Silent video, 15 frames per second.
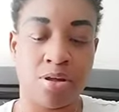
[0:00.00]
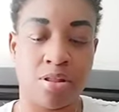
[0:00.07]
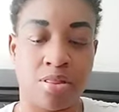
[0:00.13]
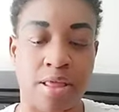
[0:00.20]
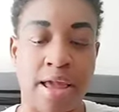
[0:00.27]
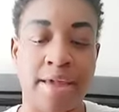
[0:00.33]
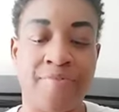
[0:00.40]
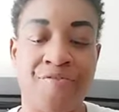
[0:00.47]

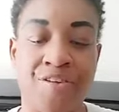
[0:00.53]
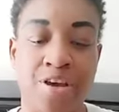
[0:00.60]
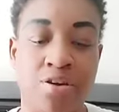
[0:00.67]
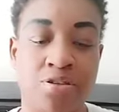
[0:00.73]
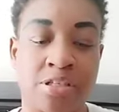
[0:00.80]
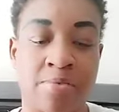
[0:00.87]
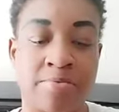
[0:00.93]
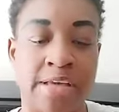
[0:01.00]
They
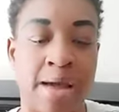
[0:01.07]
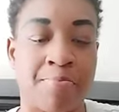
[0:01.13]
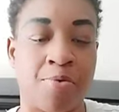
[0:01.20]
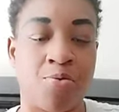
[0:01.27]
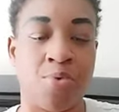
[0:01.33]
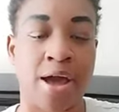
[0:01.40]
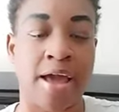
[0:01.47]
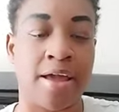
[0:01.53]
feel some type of
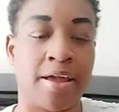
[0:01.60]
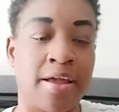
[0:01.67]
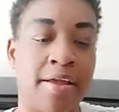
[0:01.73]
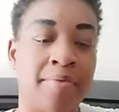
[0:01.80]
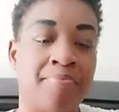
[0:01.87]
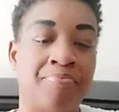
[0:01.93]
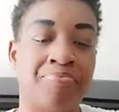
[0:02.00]
way.